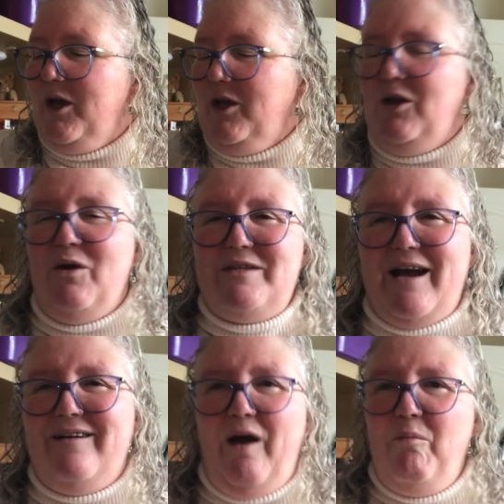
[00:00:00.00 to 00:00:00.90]
you know, it's
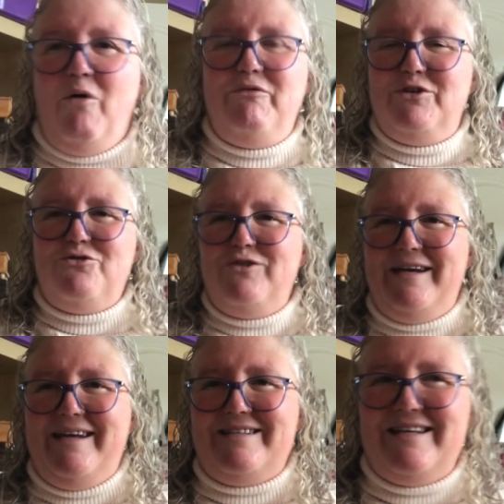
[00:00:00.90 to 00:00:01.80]
that gum off the
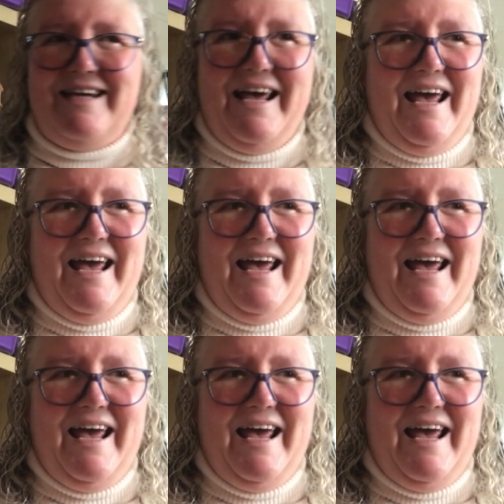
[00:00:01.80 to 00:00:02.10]
trees and